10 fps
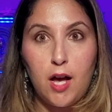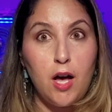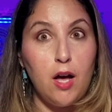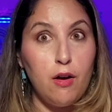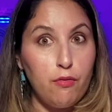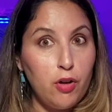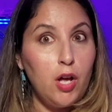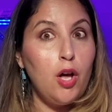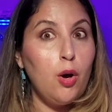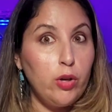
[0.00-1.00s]
of,
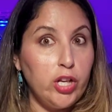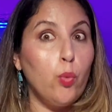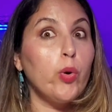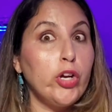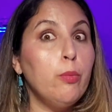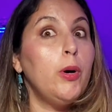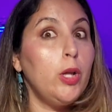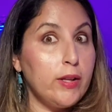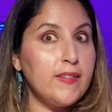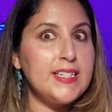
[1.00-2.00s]
were you
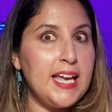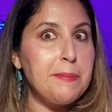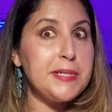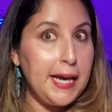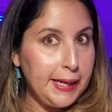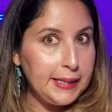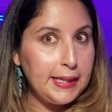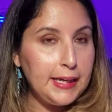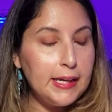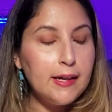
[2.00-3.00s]
pulling the tape
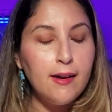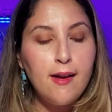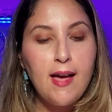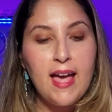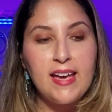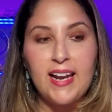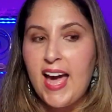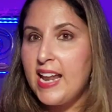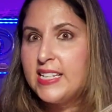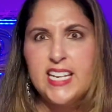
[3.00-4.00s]
tightly? And I
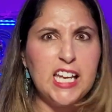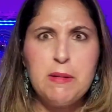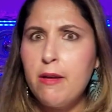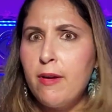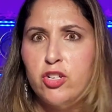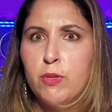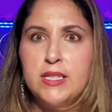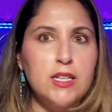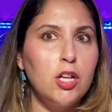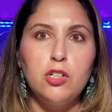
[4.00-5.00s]
hadn't taken my
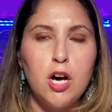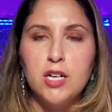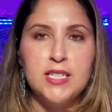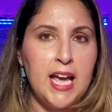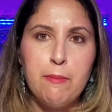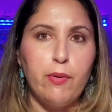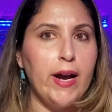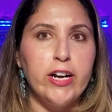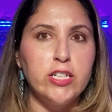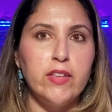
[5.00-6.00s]
measurements in a long time
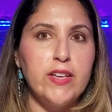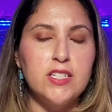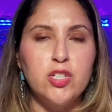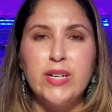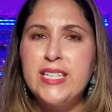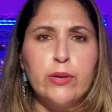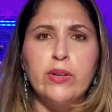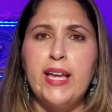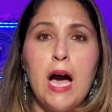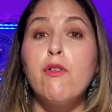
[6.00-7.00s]
prior to this, so I didn't
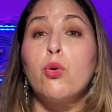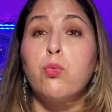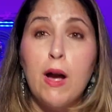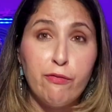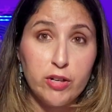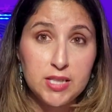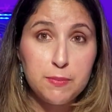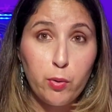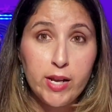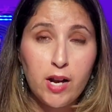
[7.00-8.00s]
really have a reference
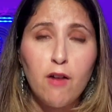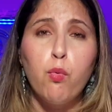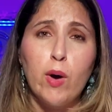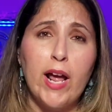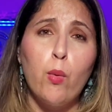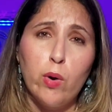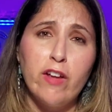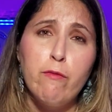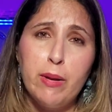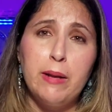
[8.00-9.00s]
point of what I
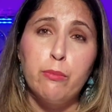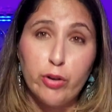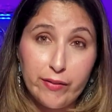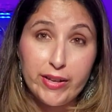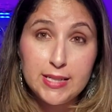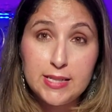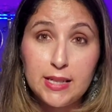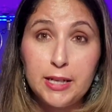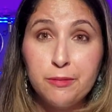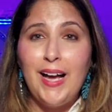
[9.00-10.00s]
would have been
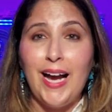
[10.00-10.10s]
previously.